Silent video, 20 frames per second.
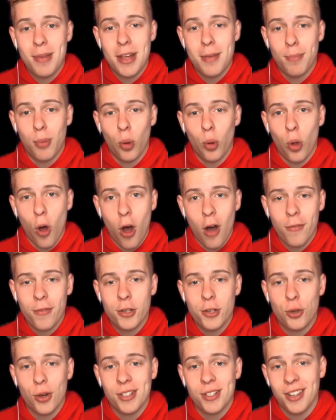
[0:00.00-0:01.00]
people, often
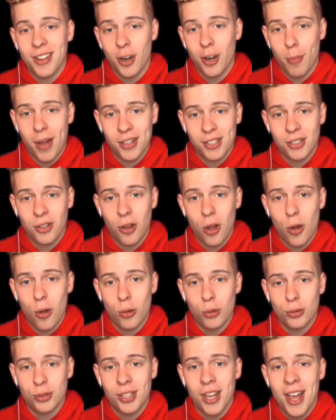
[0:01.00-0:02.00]
dressed in their best
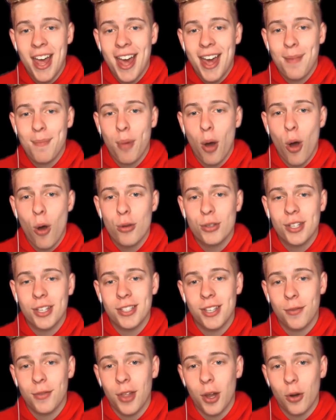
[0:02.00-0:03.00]
clothes, and pose as
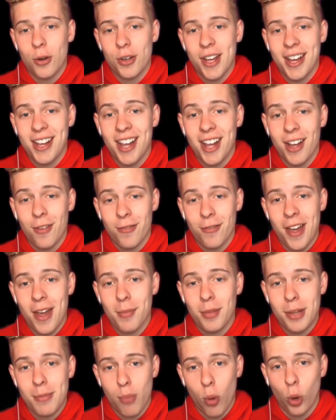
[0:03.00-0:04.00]
if they were taking a
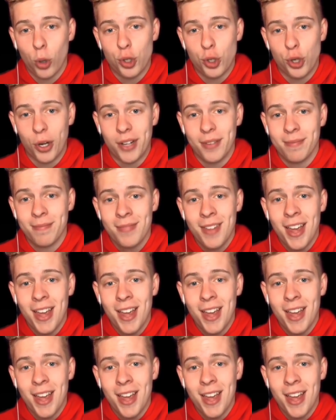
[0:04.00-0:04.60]
family portrait.